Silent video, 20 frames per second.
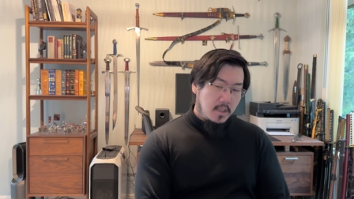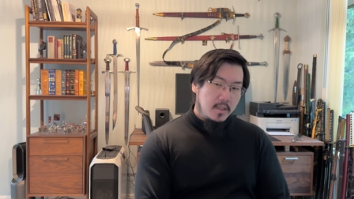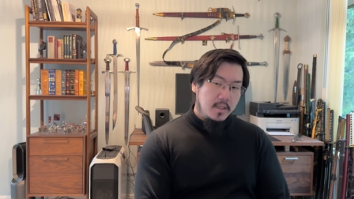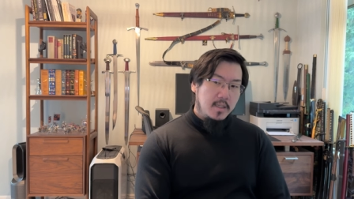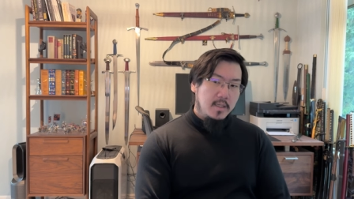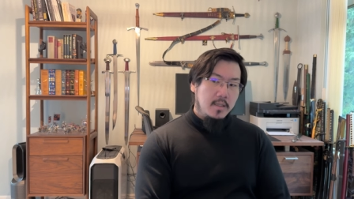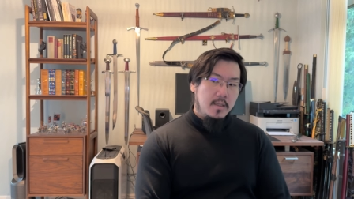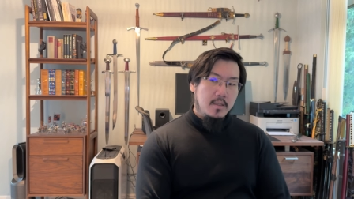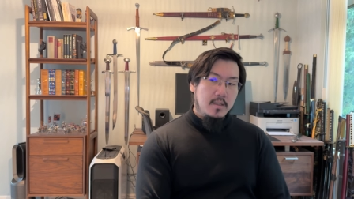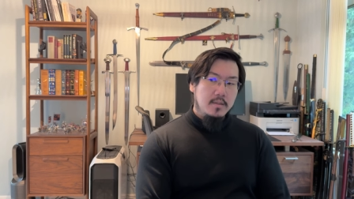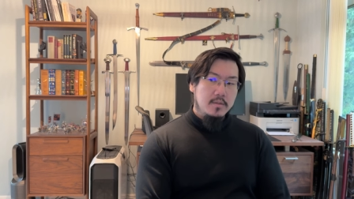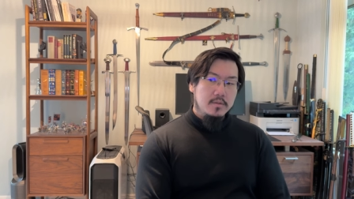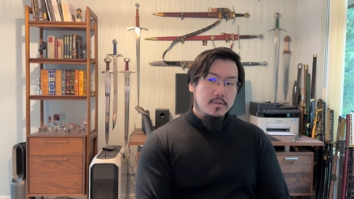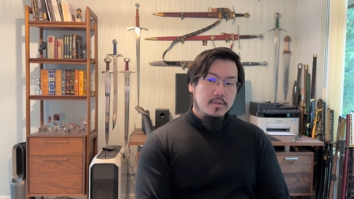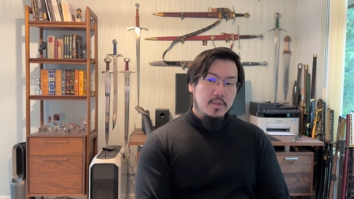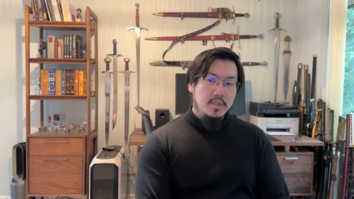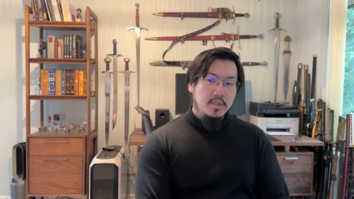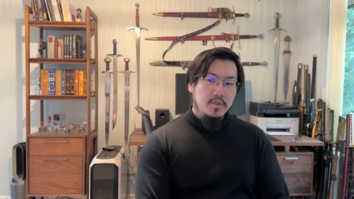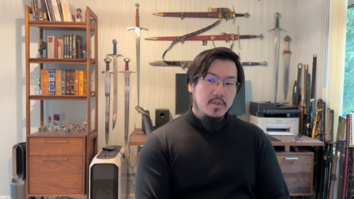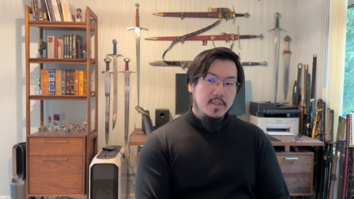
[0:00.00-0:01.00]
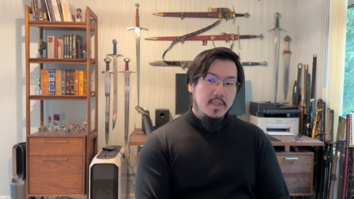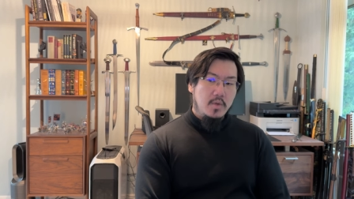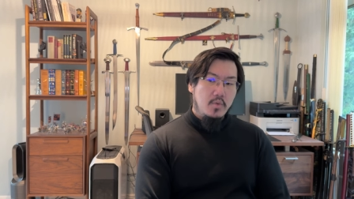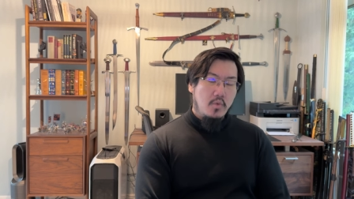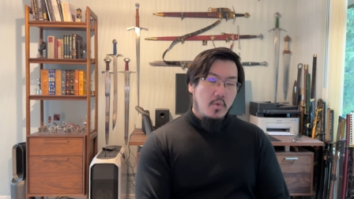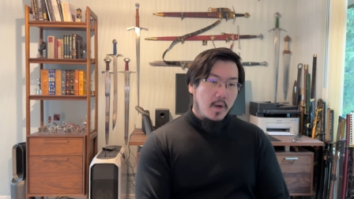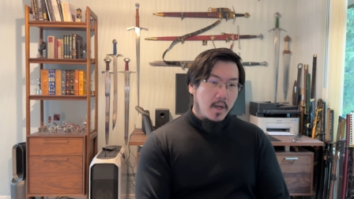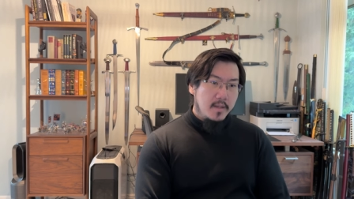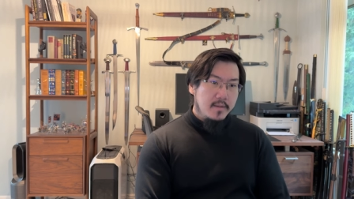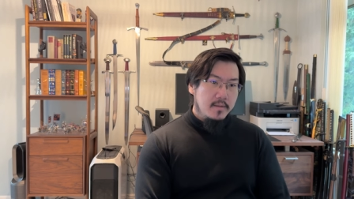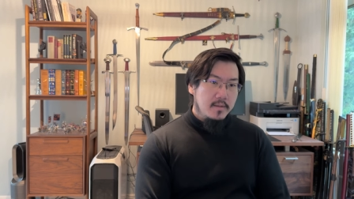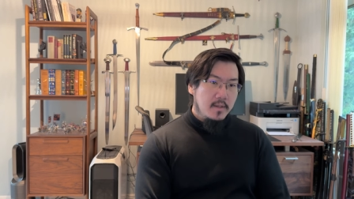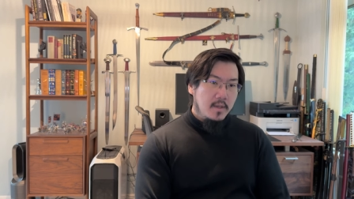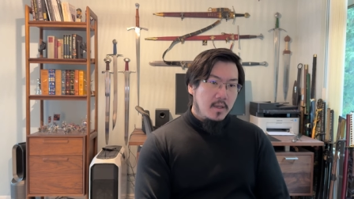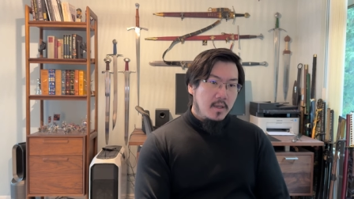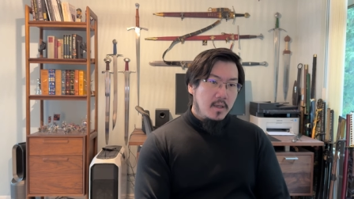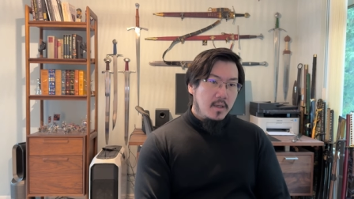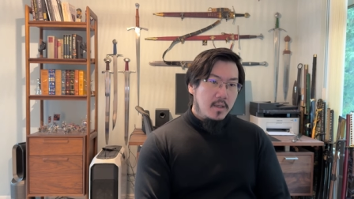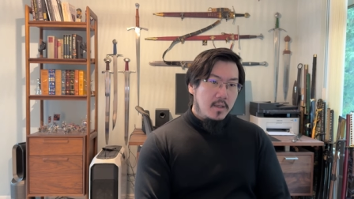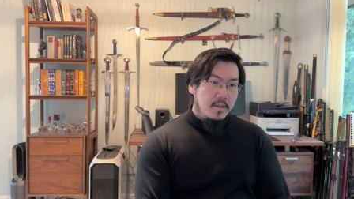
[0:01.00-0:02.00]
in 2021,
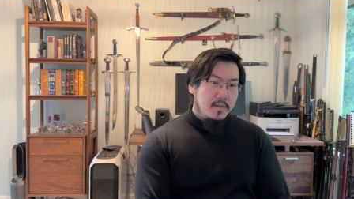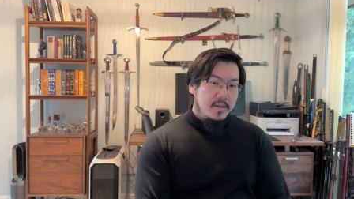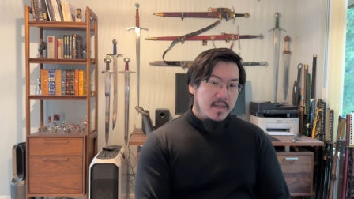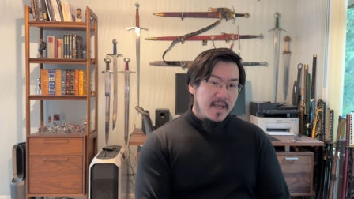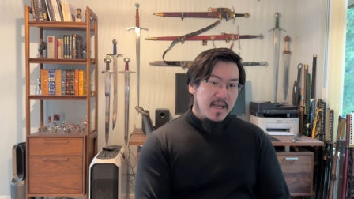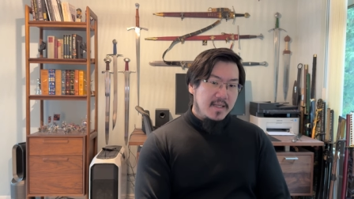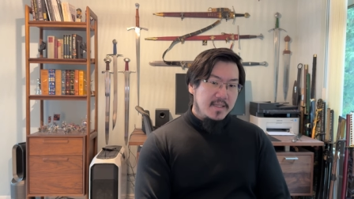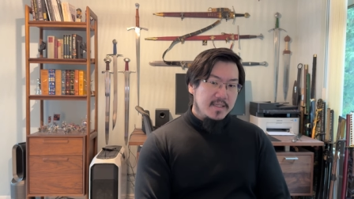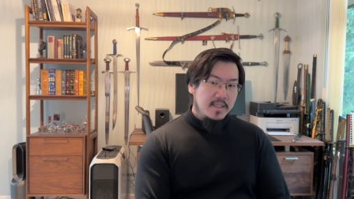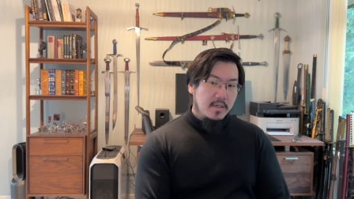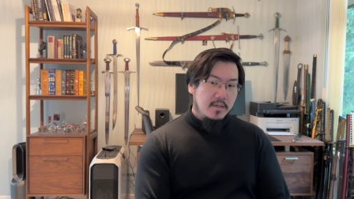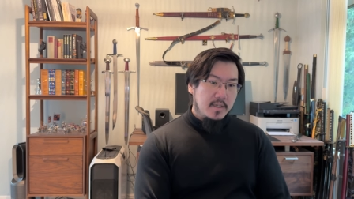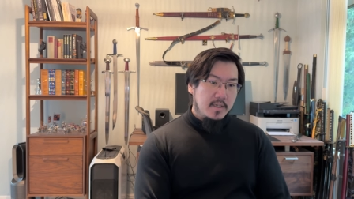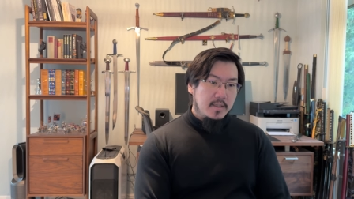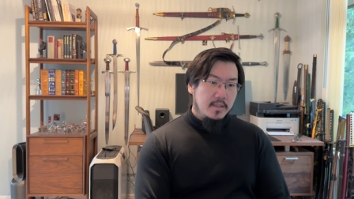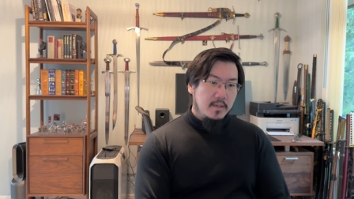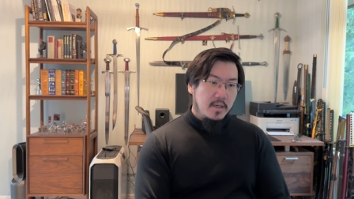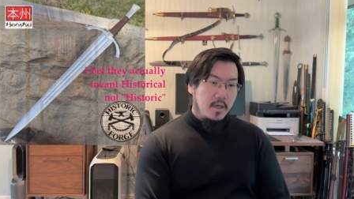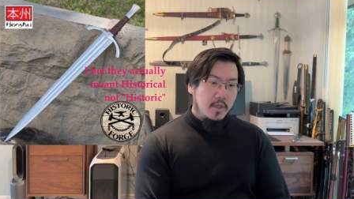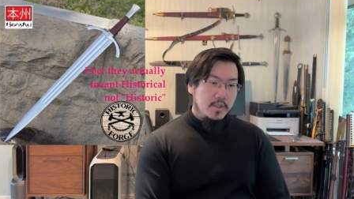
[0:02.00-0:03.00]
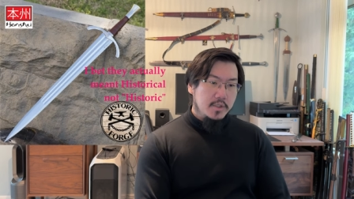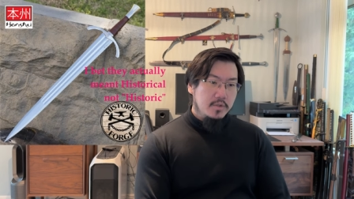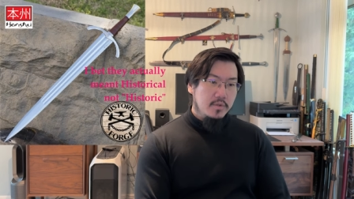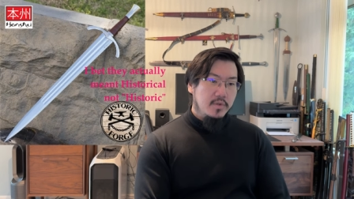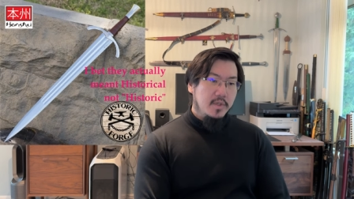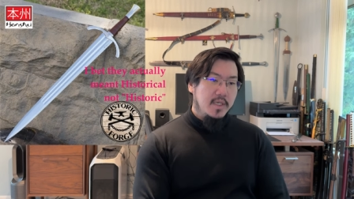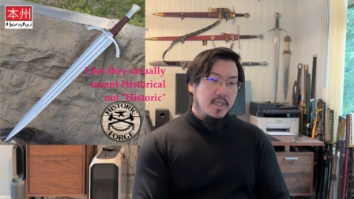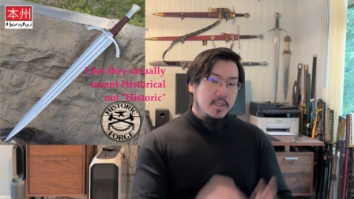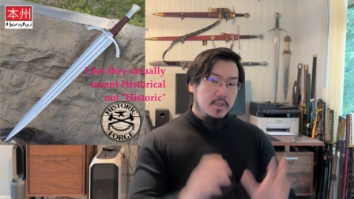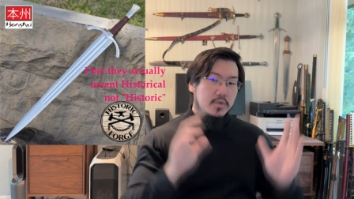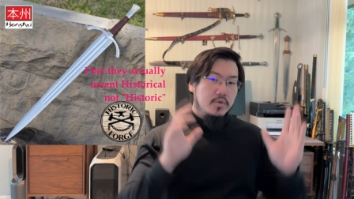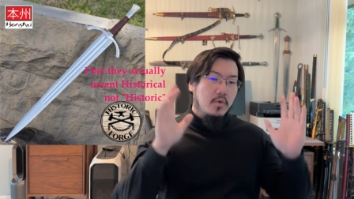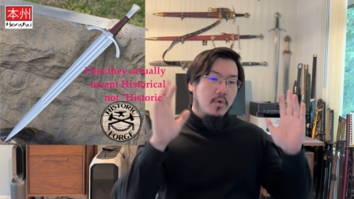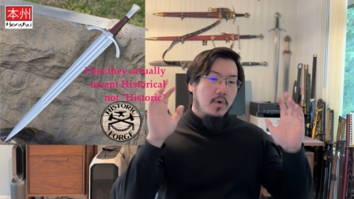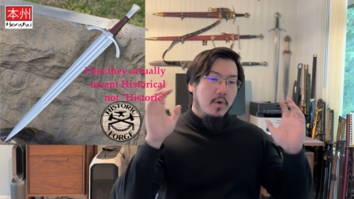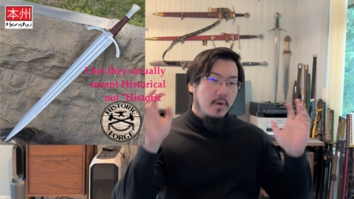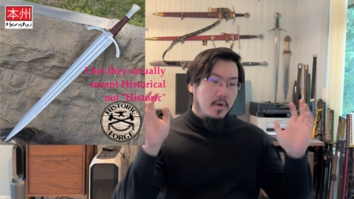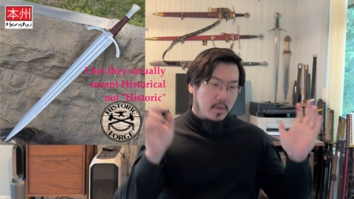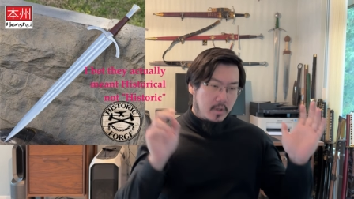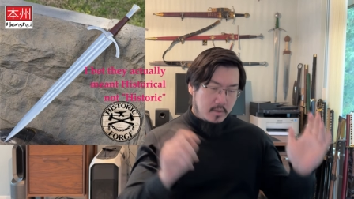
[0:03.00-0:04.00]
they started a Honshu
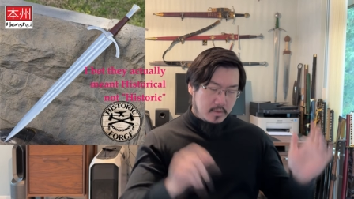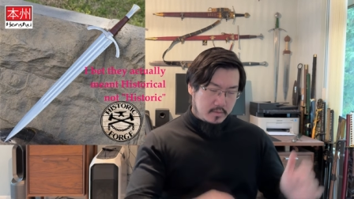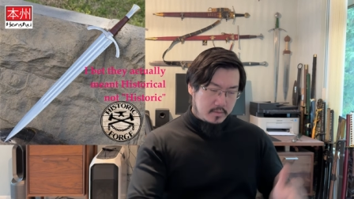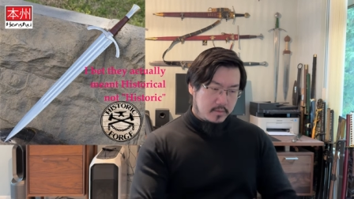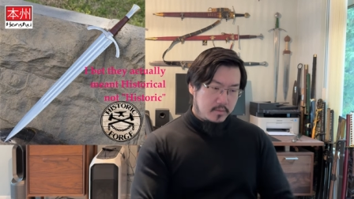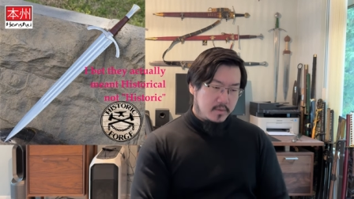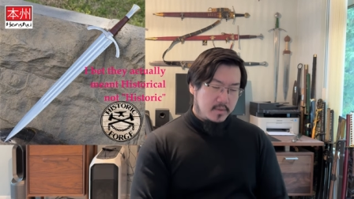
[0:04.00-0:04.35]
historical,